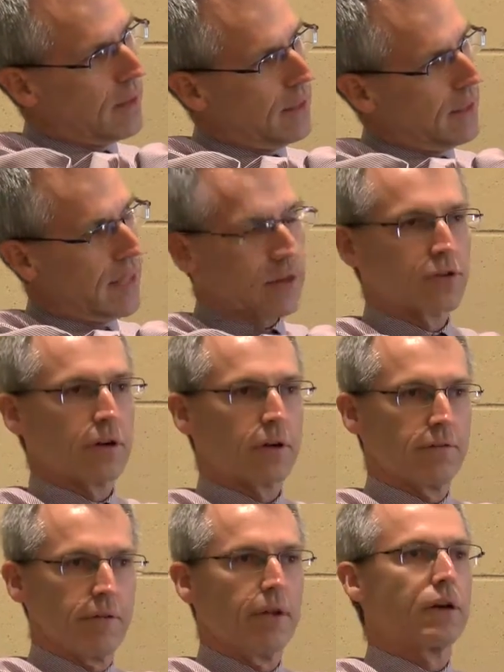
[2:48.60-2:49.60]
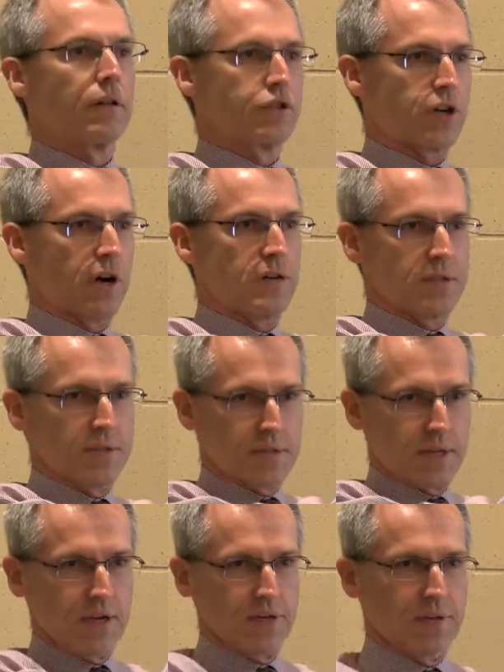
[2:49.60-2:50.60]
electric vehicle charging
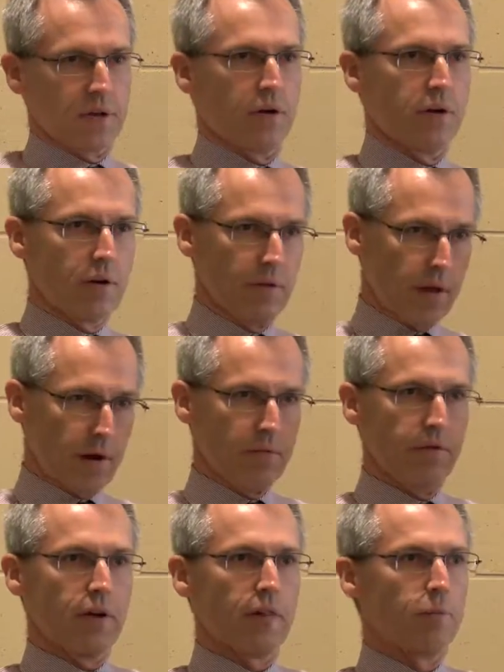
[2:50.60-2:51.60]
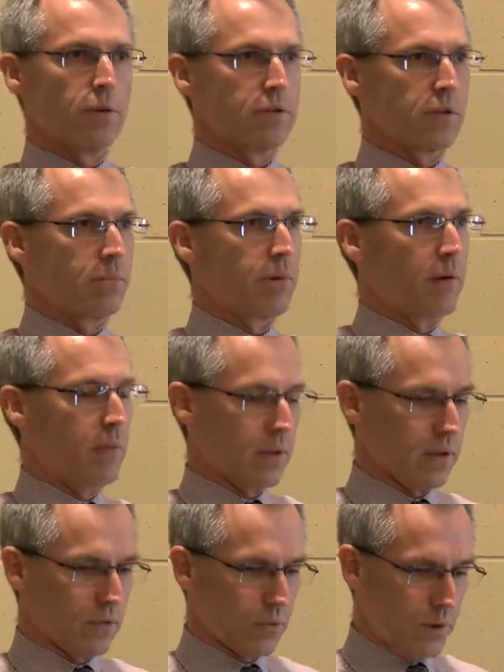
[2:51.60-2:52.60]
stations out here that are available to the
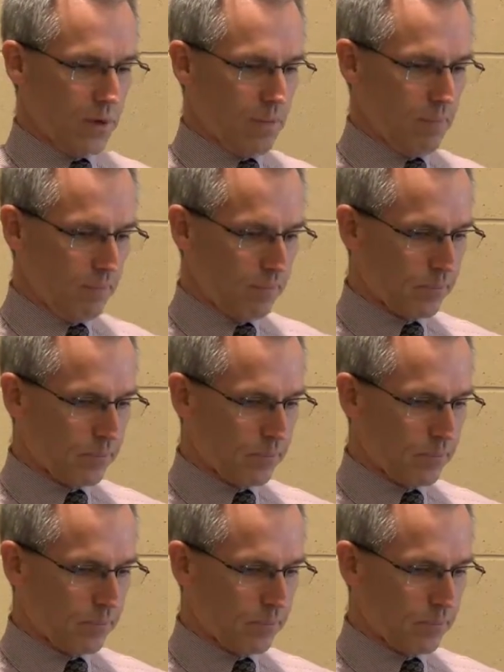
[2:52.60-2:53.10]
public as well.